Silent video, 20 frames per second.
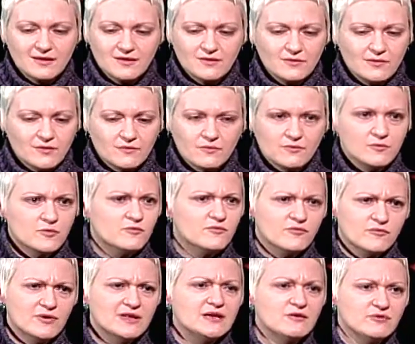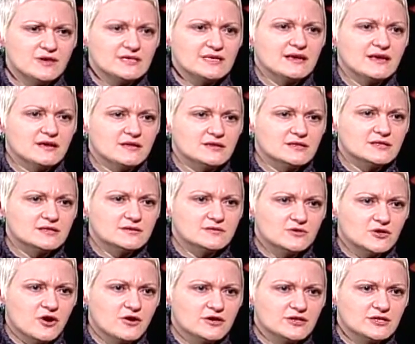really ridiculous
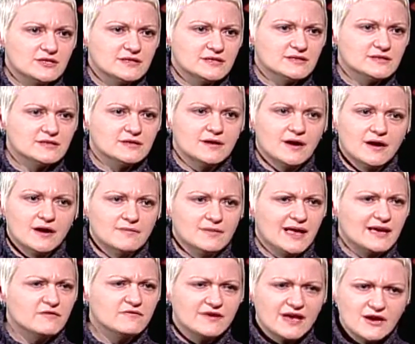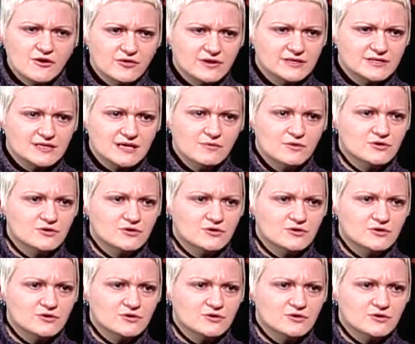charges like vagrancy,